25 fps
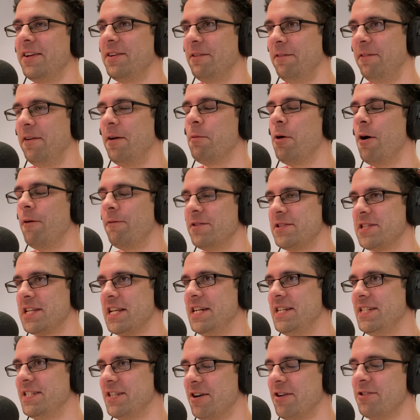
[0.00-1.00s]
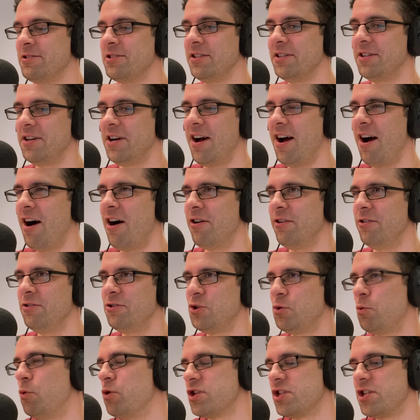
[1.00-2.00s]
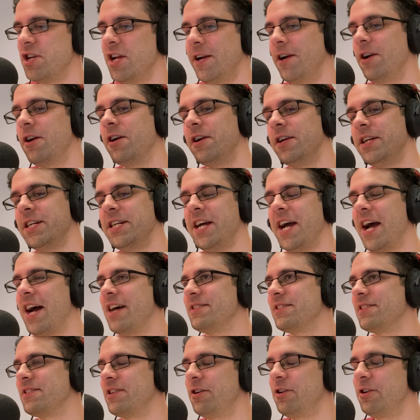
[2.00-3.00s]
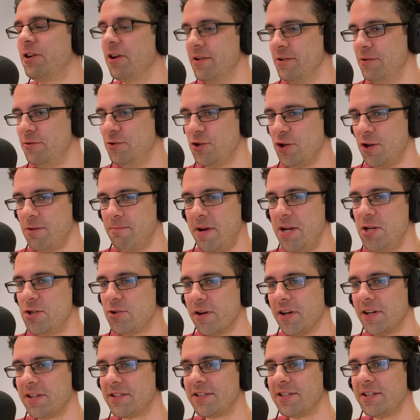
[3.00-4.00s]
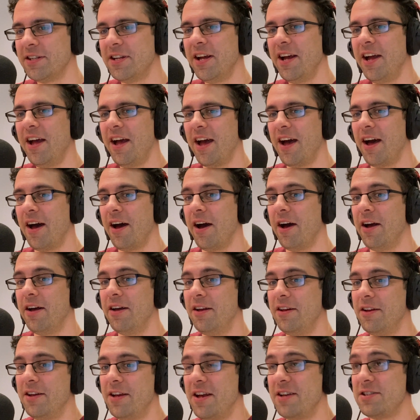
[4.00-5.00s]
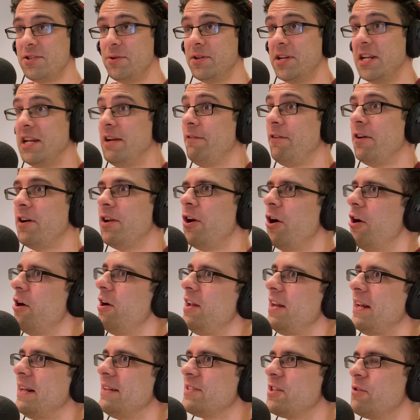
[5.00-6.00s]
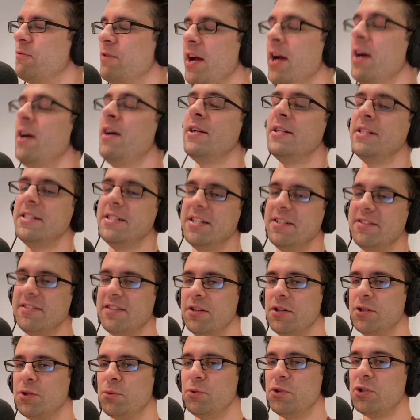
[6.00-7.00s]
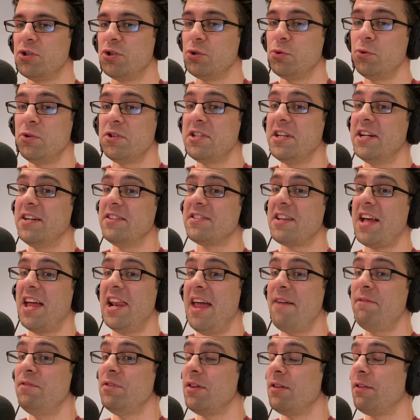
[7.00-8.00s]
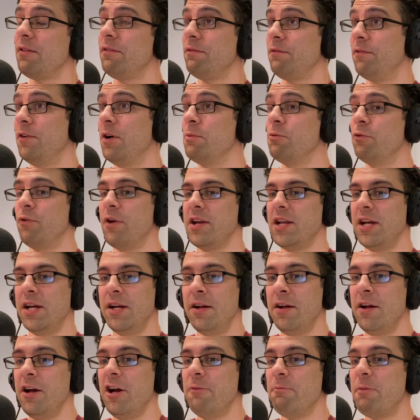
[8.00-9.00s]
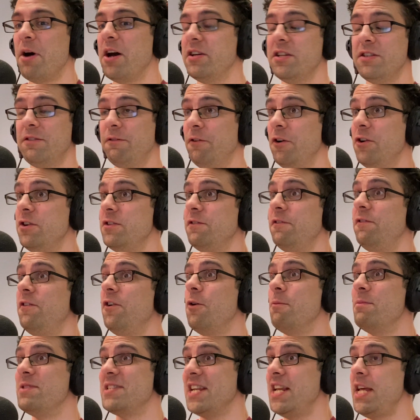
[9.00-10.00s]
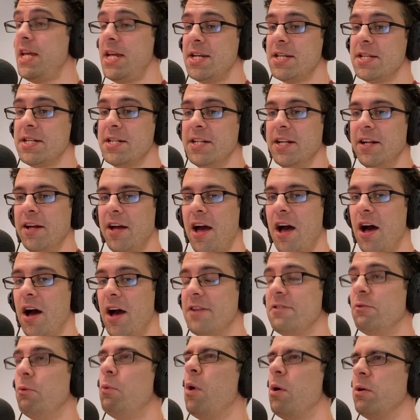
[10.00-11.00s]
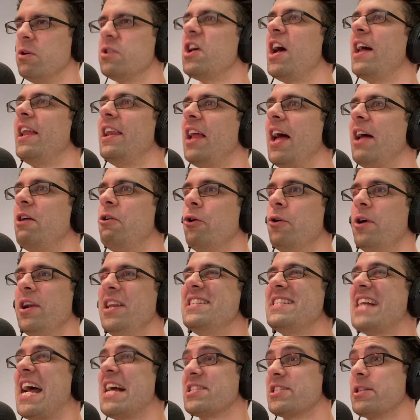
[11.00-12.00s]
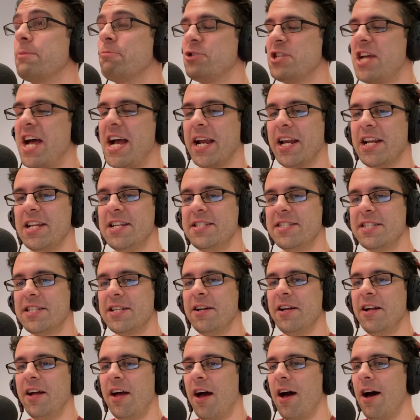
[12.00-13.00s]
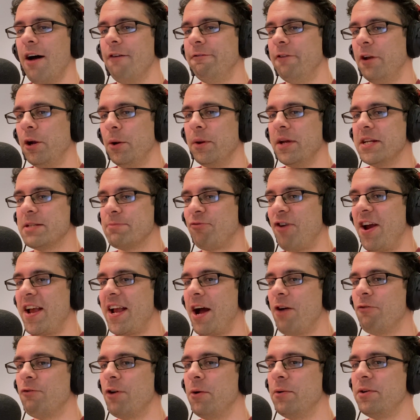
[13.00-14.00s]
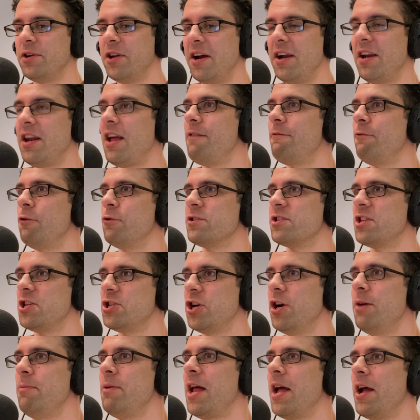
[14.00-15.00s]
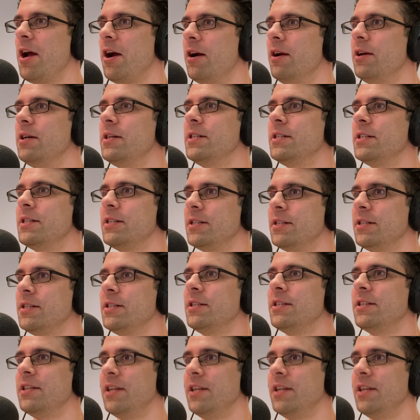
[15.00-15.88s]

Film obviously starred Arnold Schwarzenegger as Colonel John Matrix, as you identified early in his career. So this was Schwarzenegger's 11th film credit, but his first film as lead, or at least as the protagonist, following his breakout role in 1984's The Terminator. A year before.